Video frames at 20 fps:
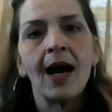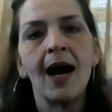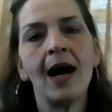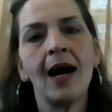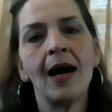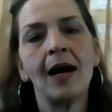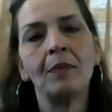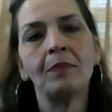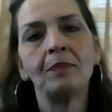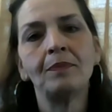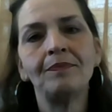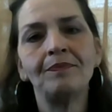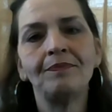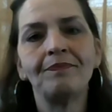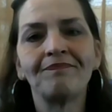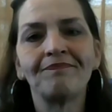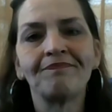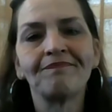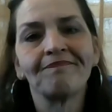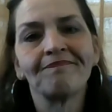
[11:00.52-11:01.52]
it
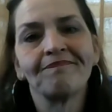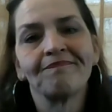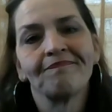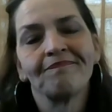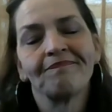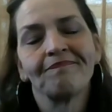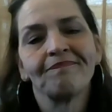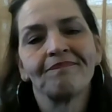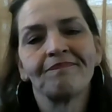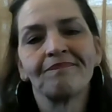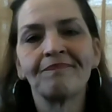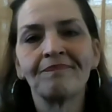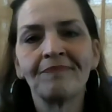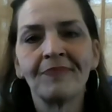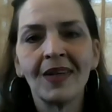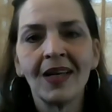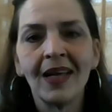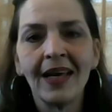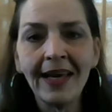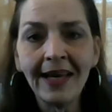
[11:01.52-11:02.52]

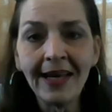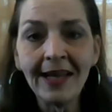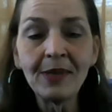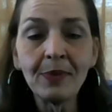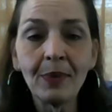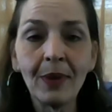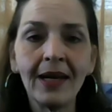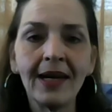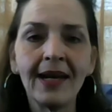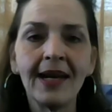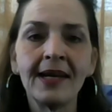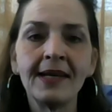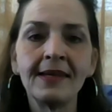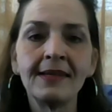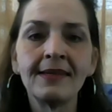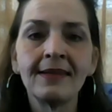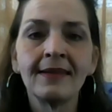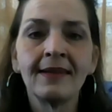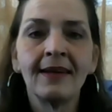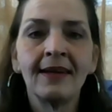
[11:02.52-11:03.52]
is what it
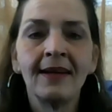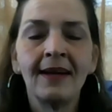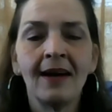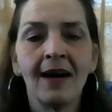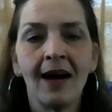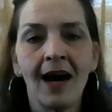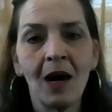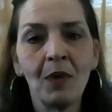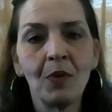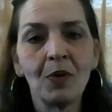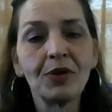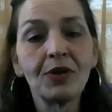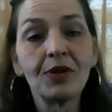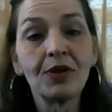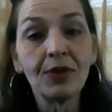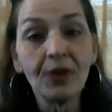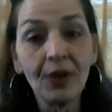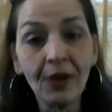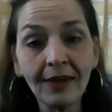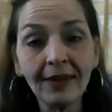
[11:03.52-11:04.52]
is. I will
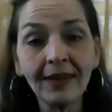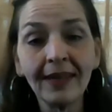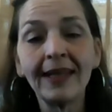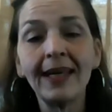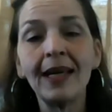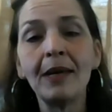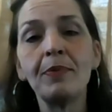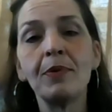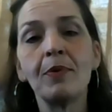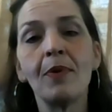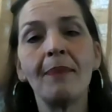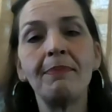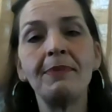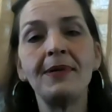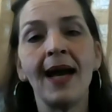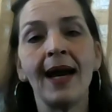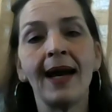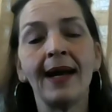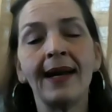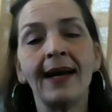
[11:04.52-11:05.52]
certainly keep you
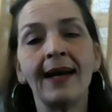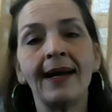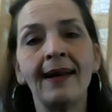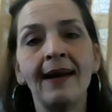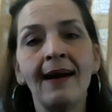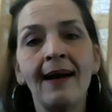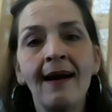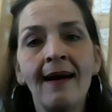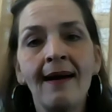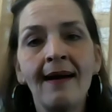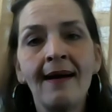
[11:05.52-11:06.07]
updated,